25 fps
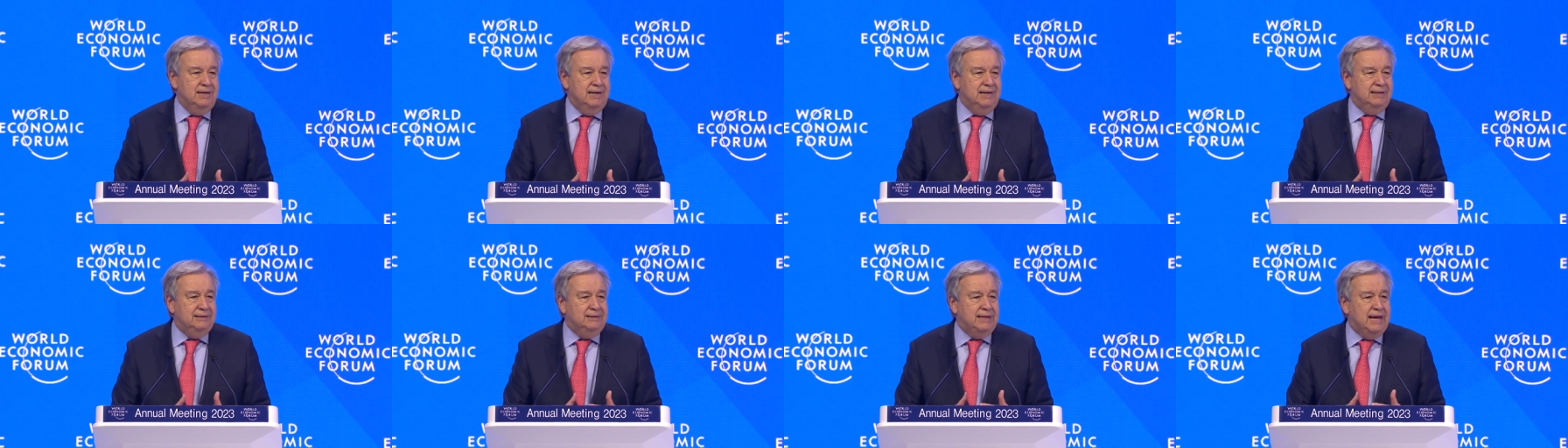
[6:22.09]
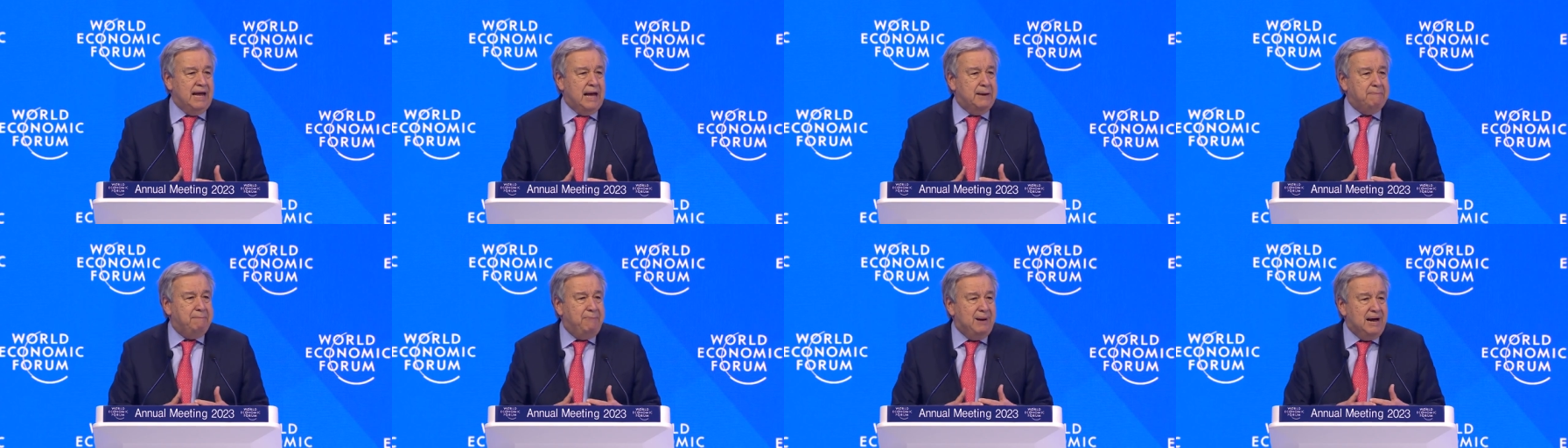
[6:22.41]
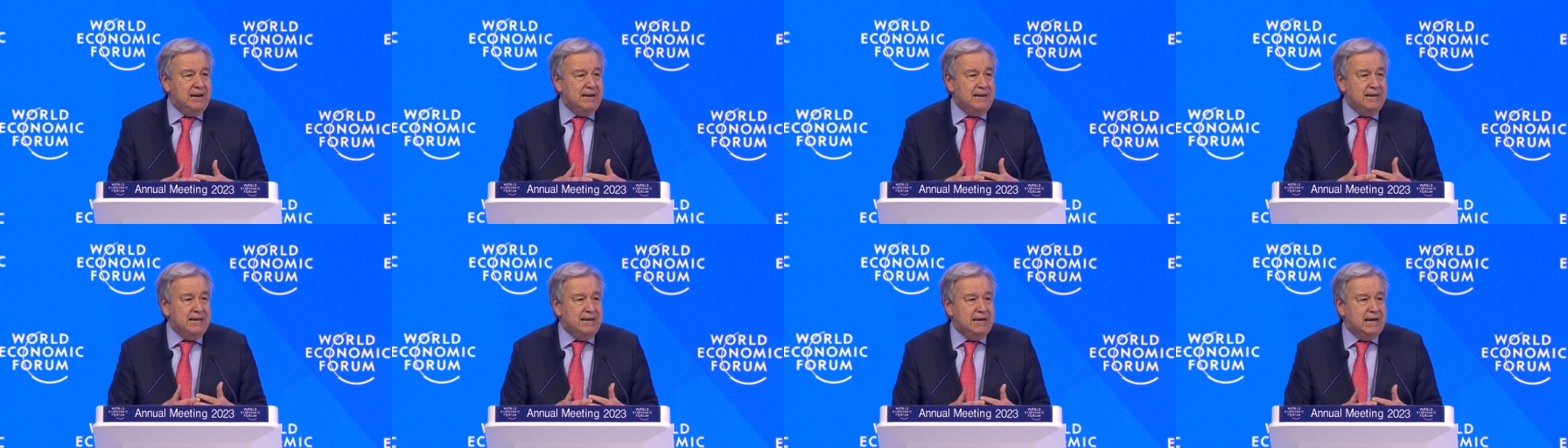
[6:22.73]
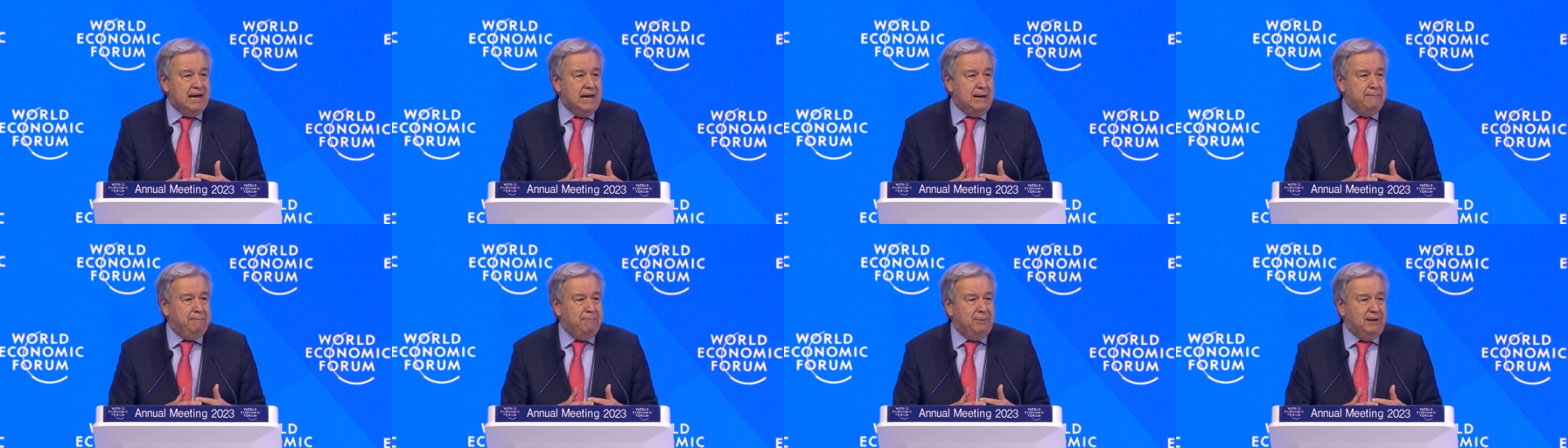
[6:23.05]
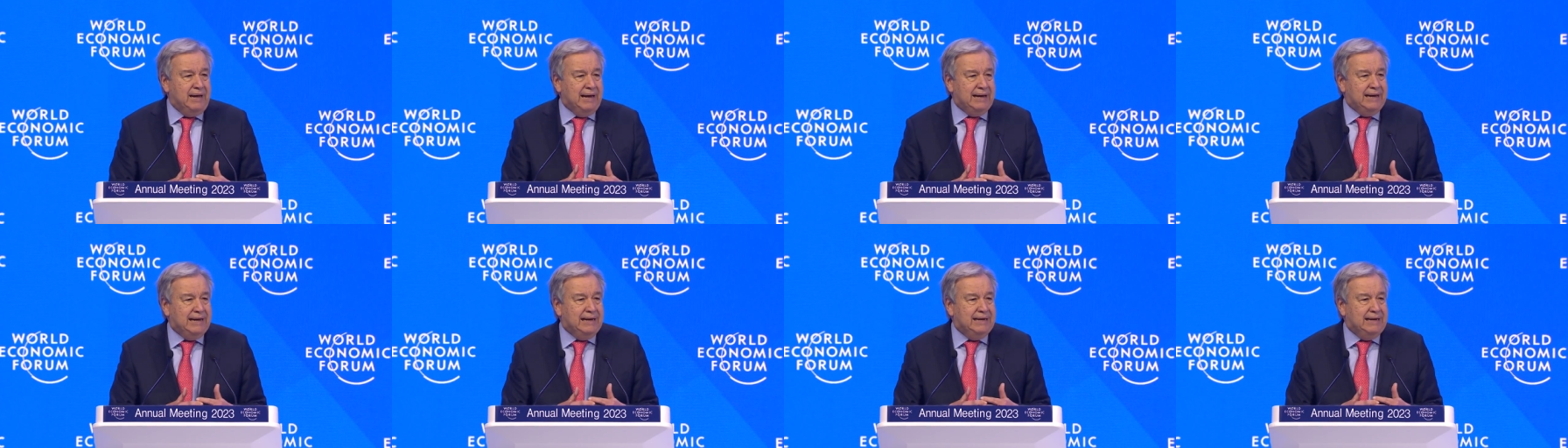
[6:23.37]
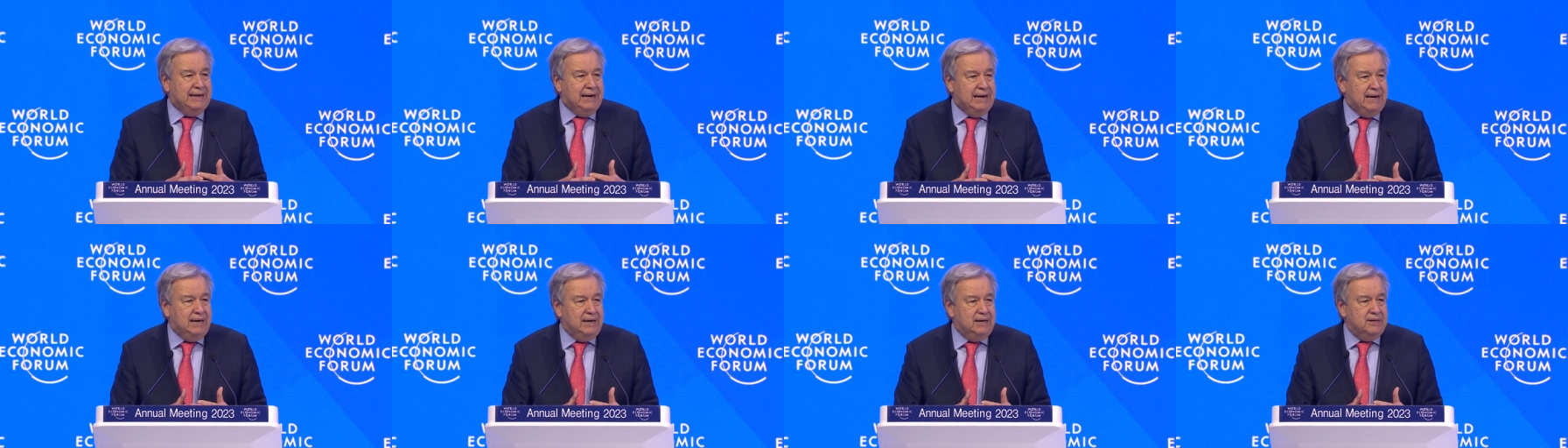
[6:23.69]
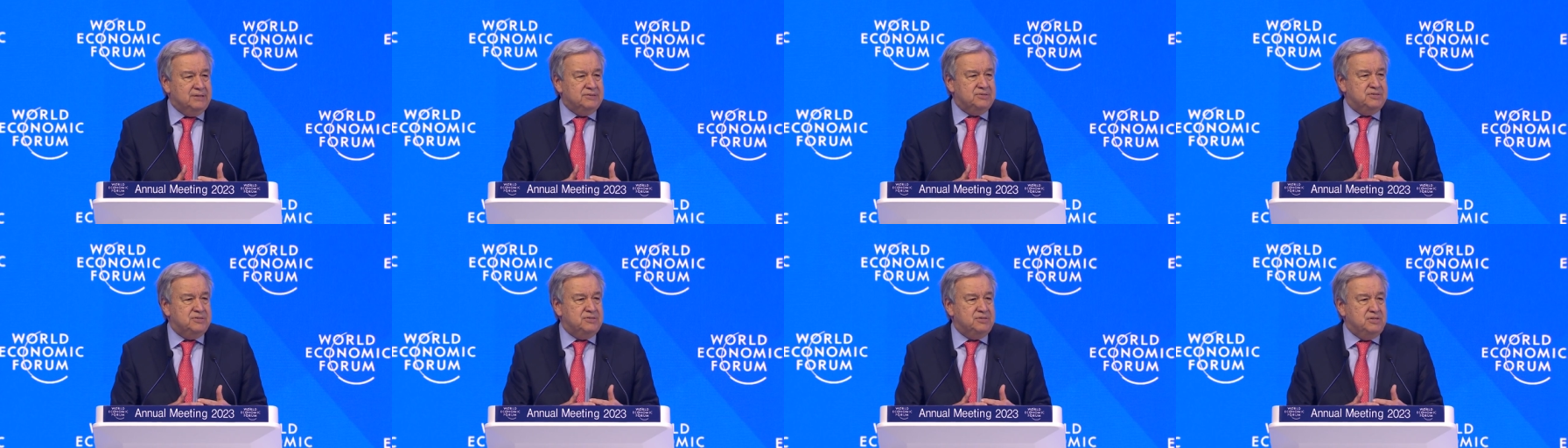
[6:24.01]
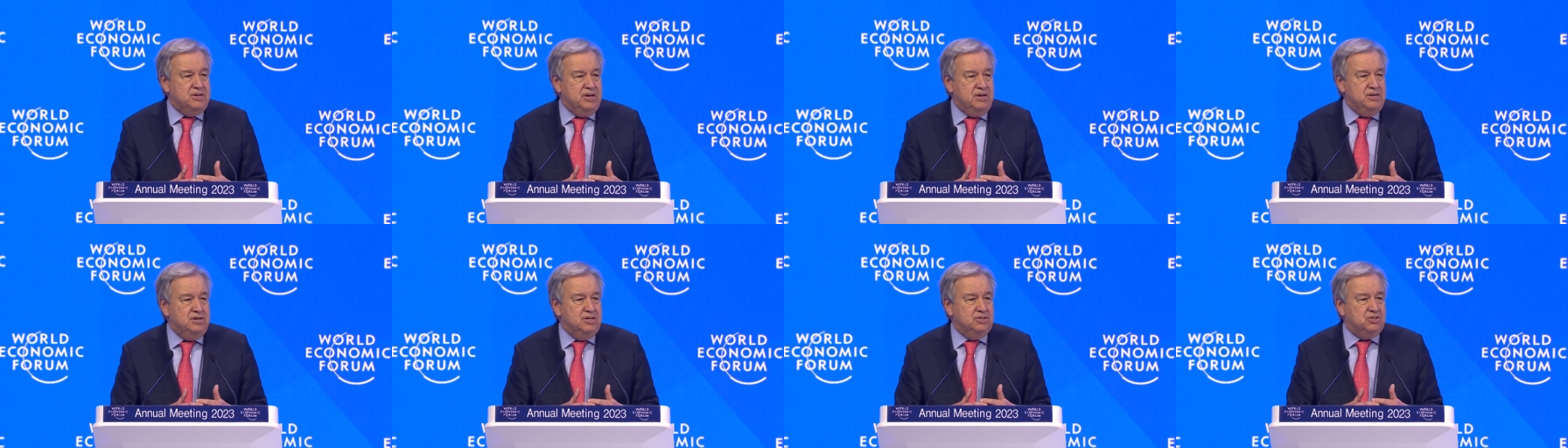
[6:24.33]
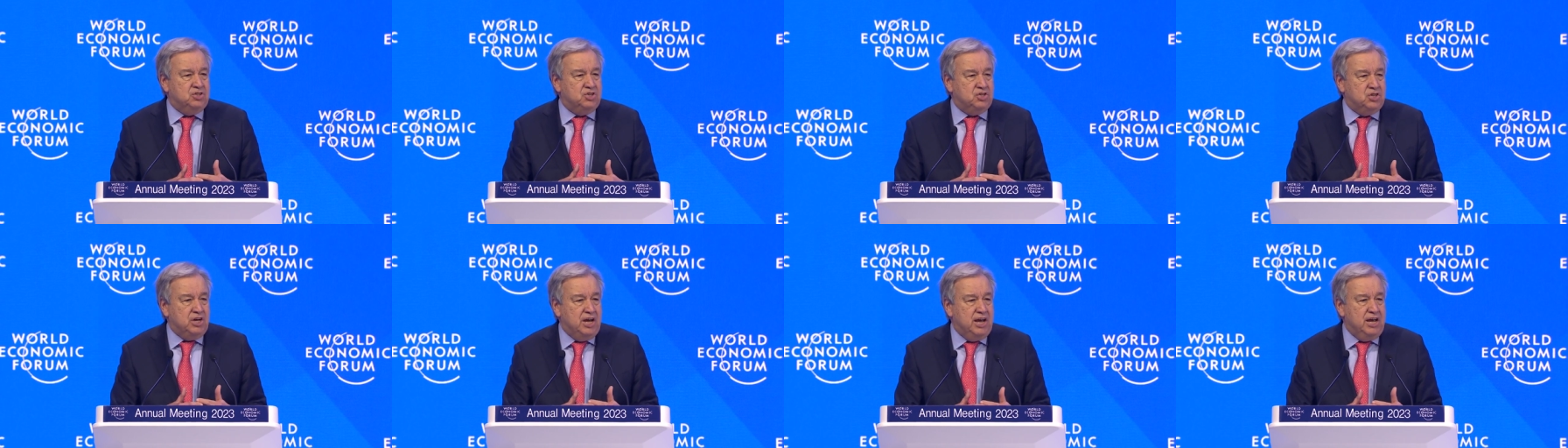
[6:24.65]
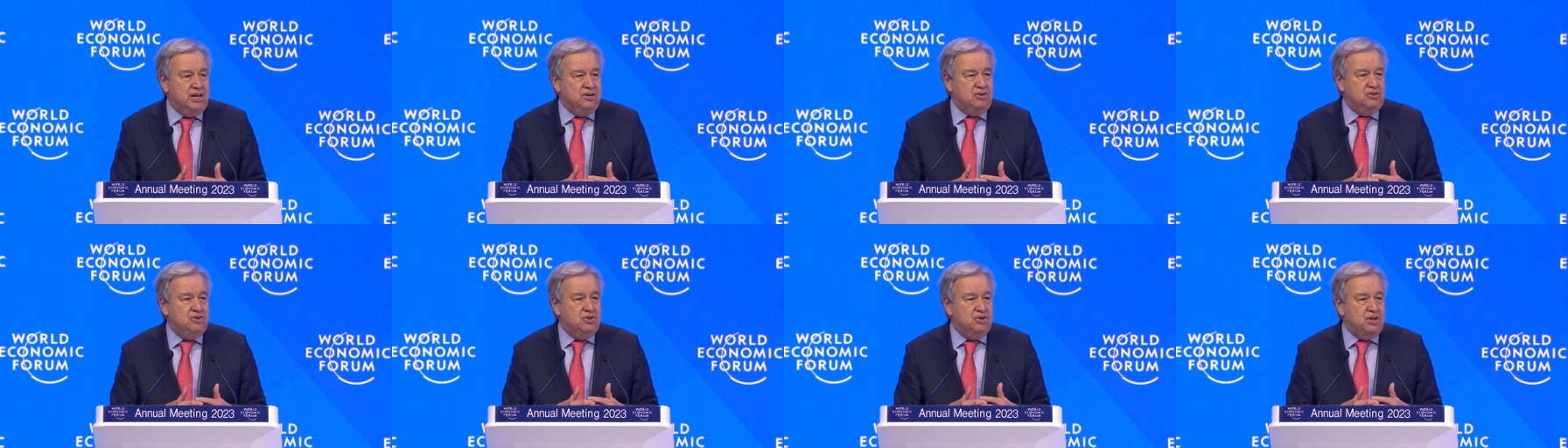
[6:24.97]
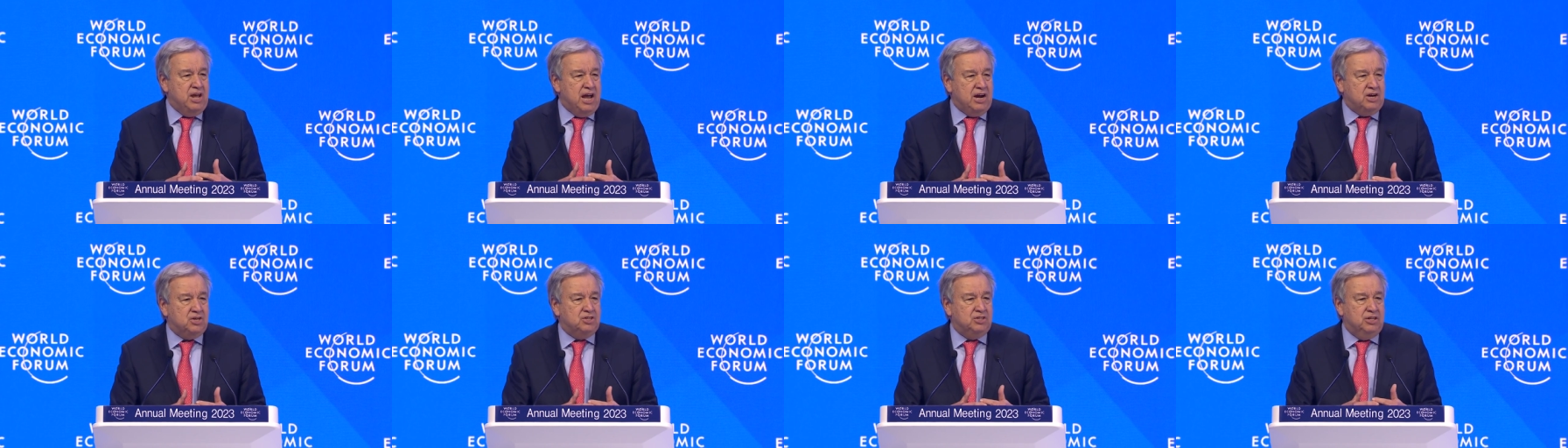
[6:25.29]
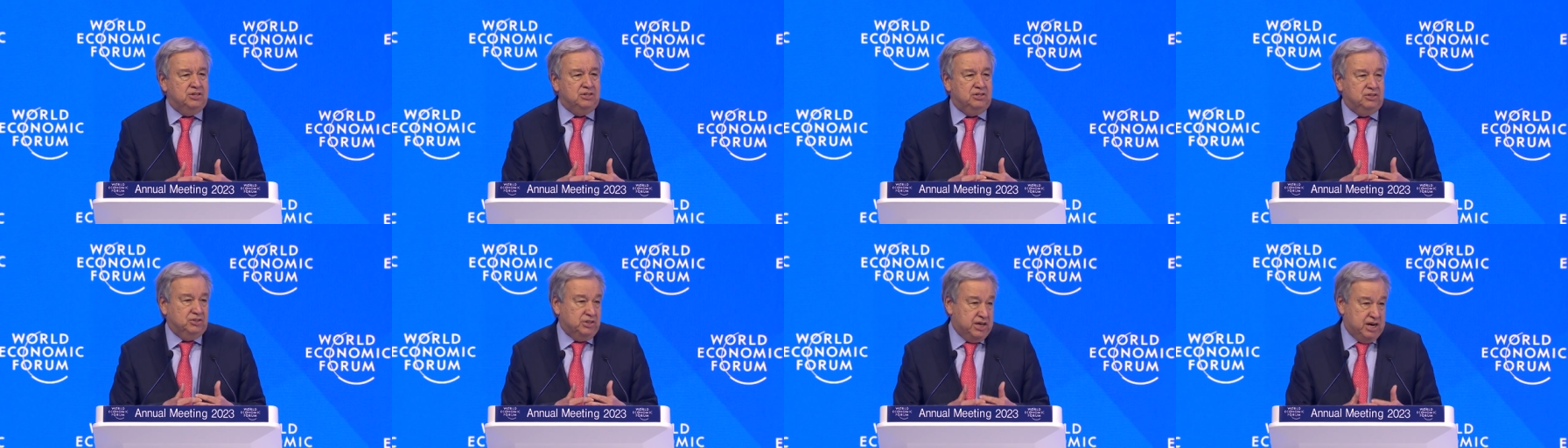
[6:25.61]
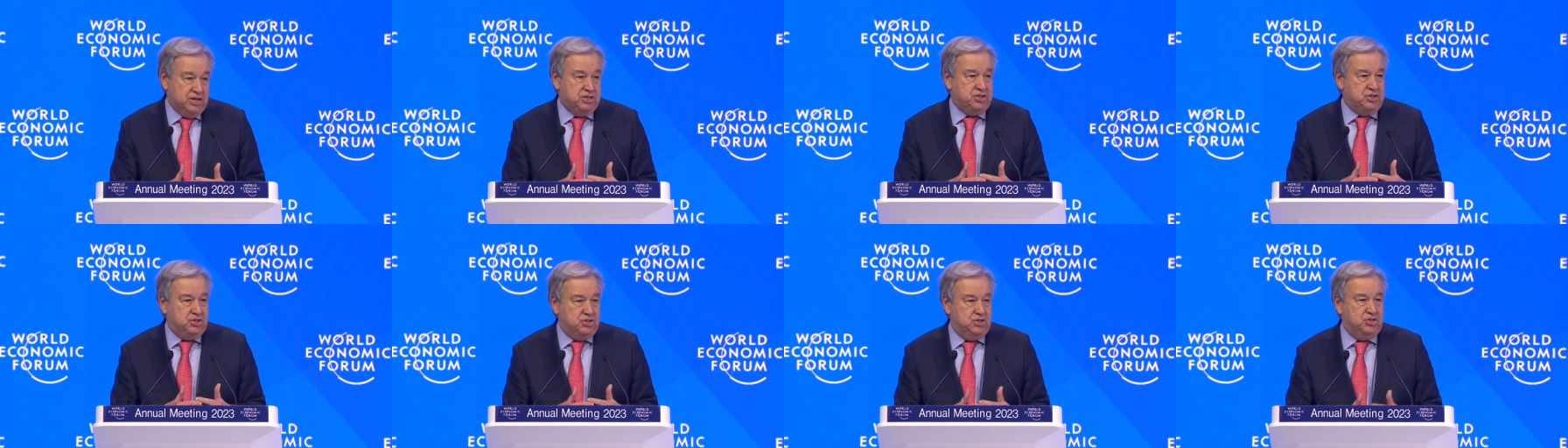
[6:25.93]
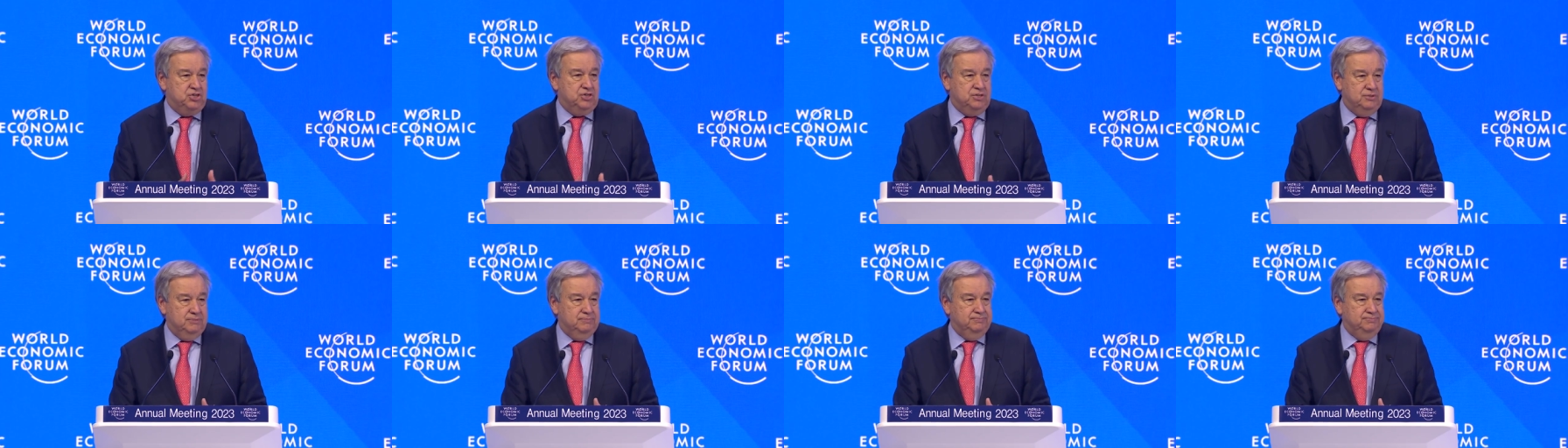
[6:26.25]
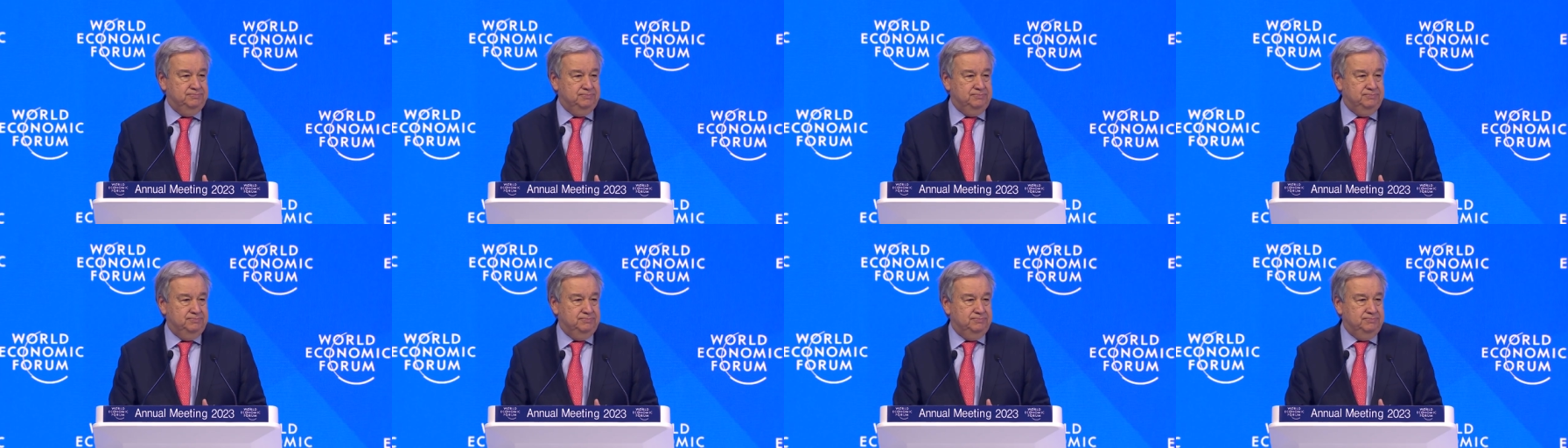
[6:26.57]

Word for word: and they are piling up like cars in a chain reaction crash.